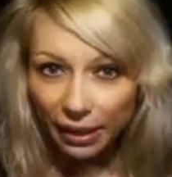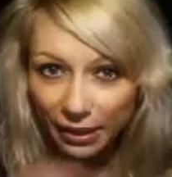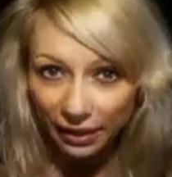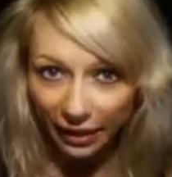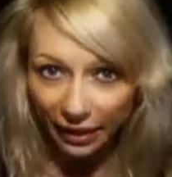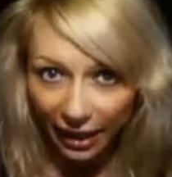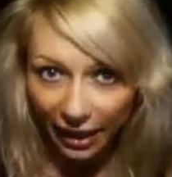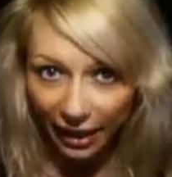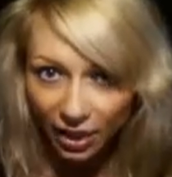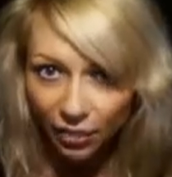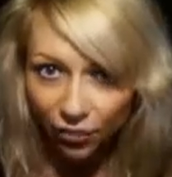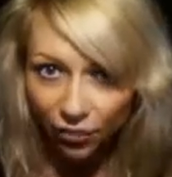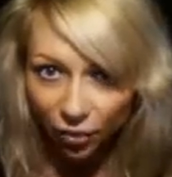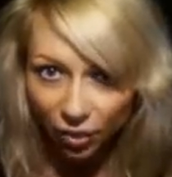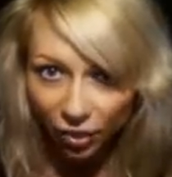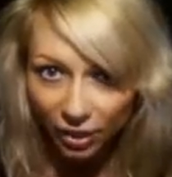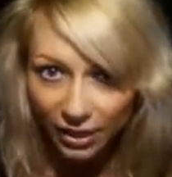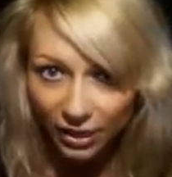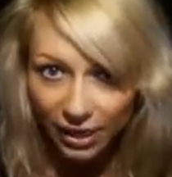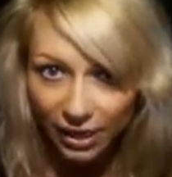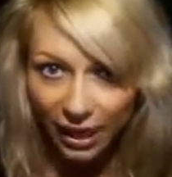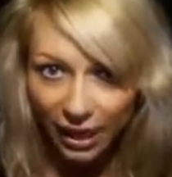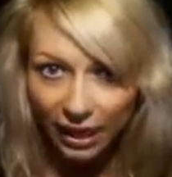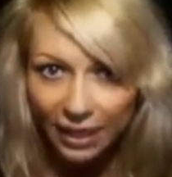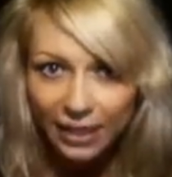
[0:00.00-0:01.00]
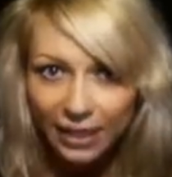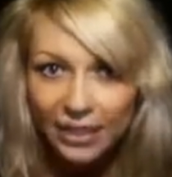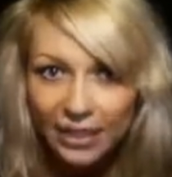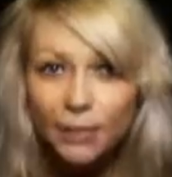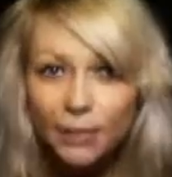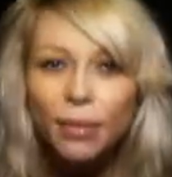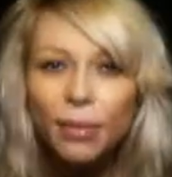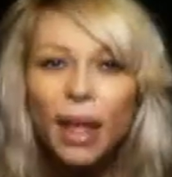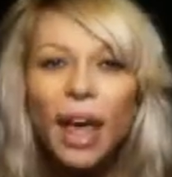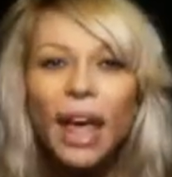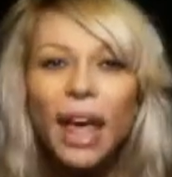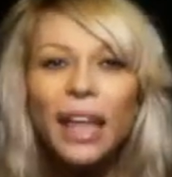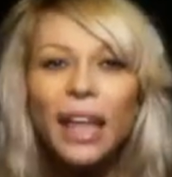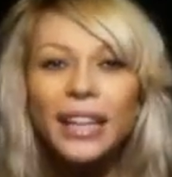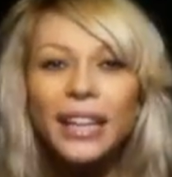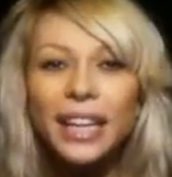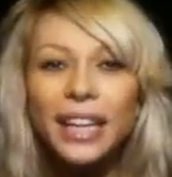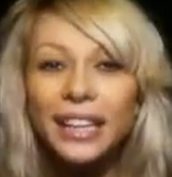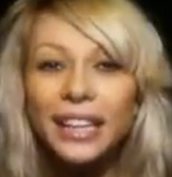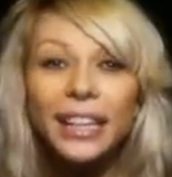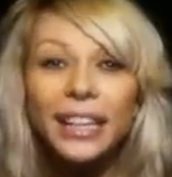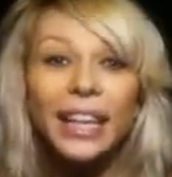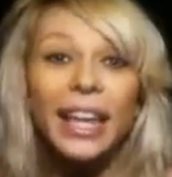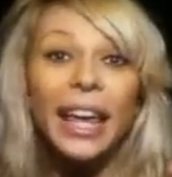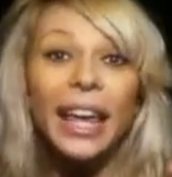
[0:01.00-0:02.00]
being late for the date.
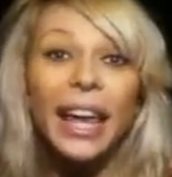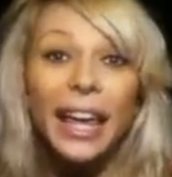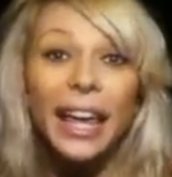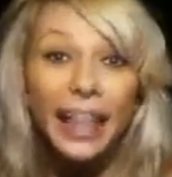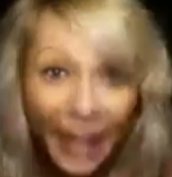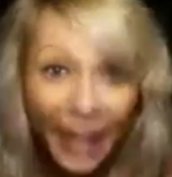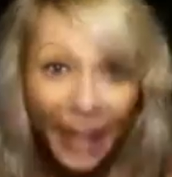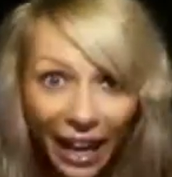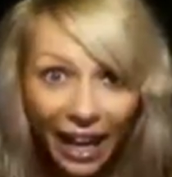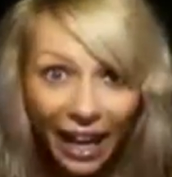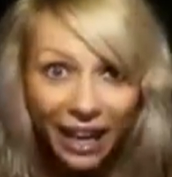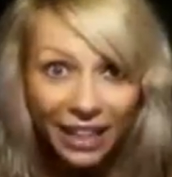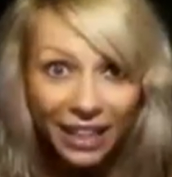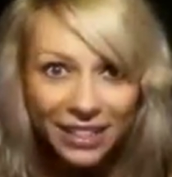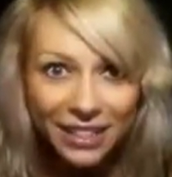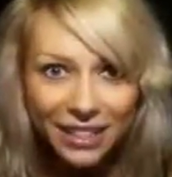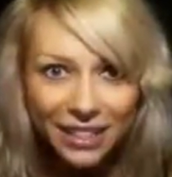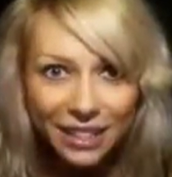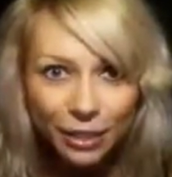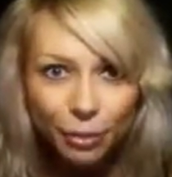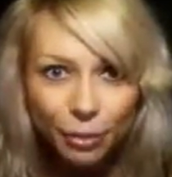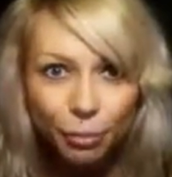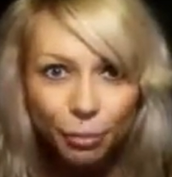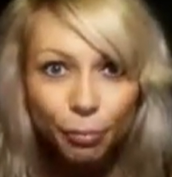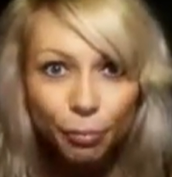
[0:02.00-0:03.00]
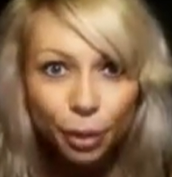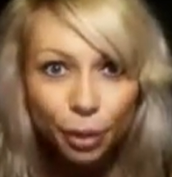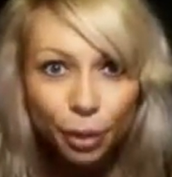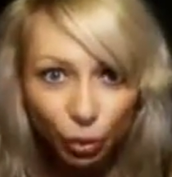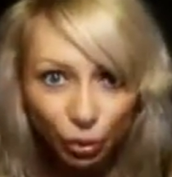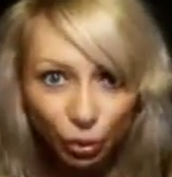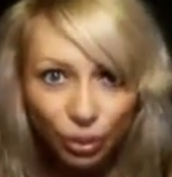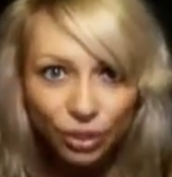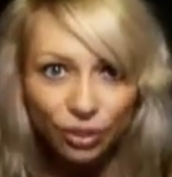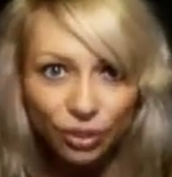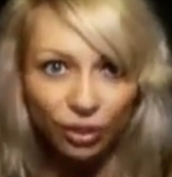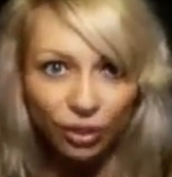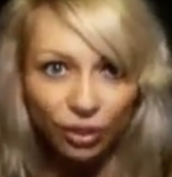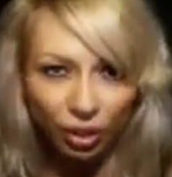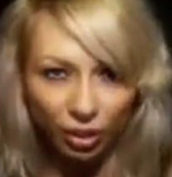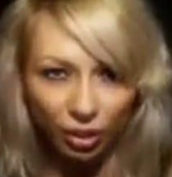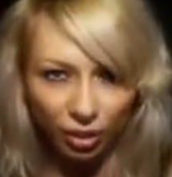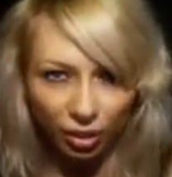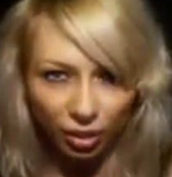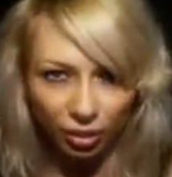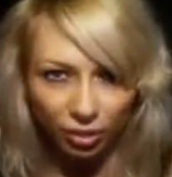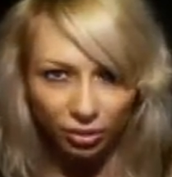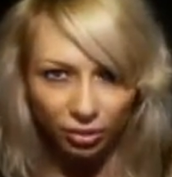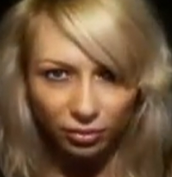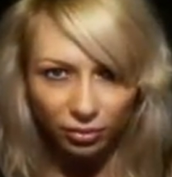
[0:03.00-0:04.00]
Then a cat puked on
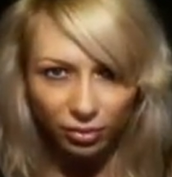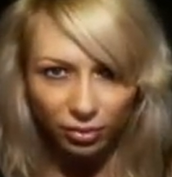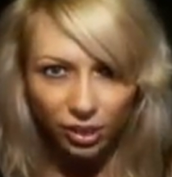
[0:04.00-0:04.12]
her.